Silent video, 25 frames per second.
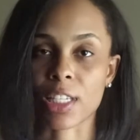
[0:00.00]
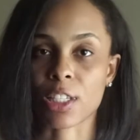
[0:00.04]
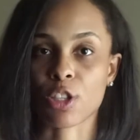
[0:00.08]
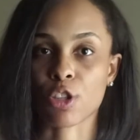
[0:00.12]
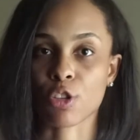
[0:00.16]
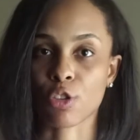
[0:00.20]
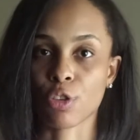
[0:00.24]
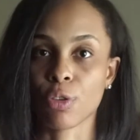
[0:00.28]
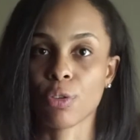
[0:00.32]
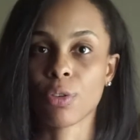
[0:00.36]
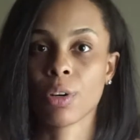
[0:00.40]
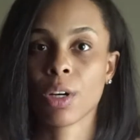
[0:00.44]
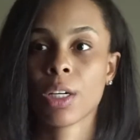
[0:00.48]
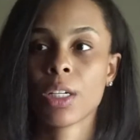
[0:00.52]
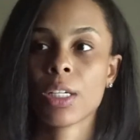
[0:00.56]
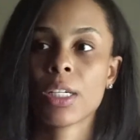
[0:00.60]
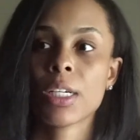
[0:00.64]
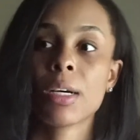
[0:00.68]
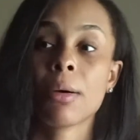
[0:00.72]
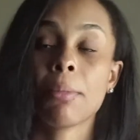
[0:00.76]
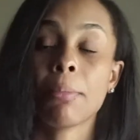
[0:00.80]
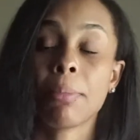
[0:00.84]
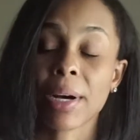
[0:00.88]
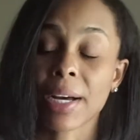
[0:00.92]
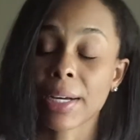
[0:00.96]
through.
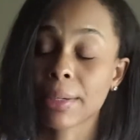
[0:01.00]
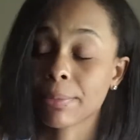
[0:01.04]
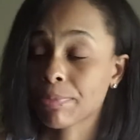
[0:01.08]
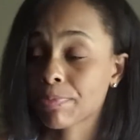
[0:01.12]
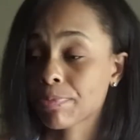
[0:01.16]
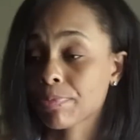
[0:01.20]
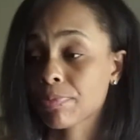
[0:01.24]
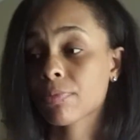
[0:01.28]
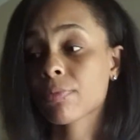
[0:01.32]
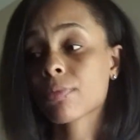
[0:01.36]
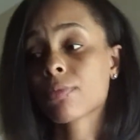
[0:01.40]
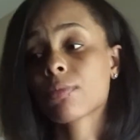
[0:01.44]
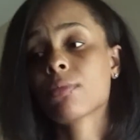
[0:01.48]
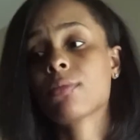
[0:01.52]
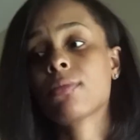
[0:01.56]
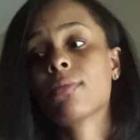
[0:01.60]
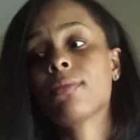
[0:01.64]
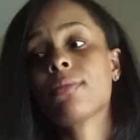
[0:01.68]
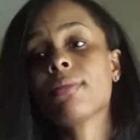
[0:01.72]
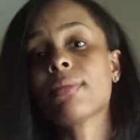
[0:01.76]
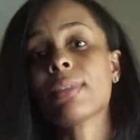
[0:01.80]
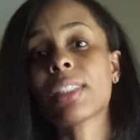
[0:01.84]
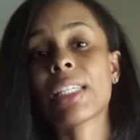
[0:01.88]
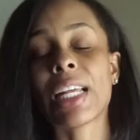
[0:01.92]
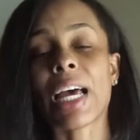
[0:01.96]
But
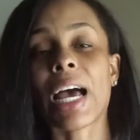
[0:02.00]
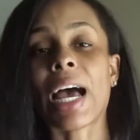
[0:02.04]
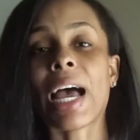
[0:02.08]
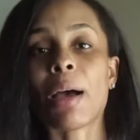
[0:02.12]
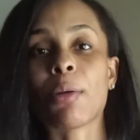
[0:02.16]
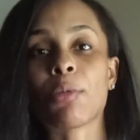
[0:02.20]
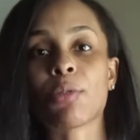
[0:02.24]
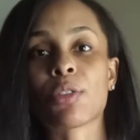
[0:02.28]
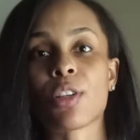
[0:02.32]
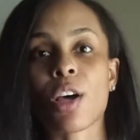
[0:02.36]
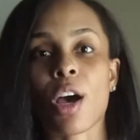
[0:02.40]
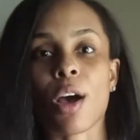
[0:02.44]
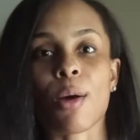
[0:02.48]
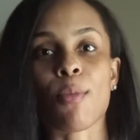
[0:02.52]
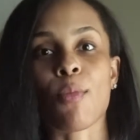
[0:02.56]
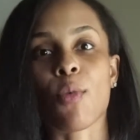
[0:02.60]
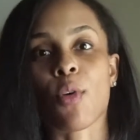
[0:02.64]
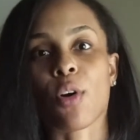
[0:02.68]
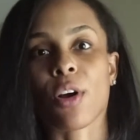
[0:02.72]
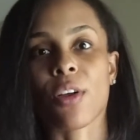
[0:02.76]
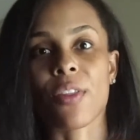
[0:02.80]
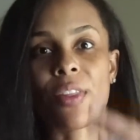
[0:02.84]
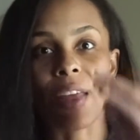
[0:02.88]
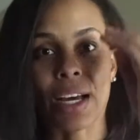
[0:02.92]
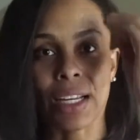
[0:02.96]
I will talk
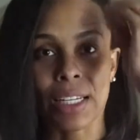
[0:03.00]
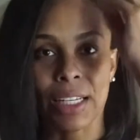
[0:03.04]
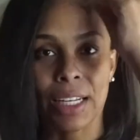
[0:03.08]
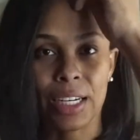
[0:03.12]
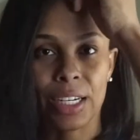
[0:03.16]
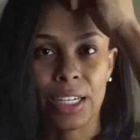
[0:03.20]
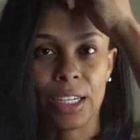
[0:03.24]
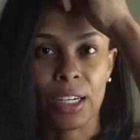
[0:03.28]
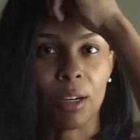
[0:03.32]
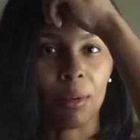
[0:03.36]
more on that later.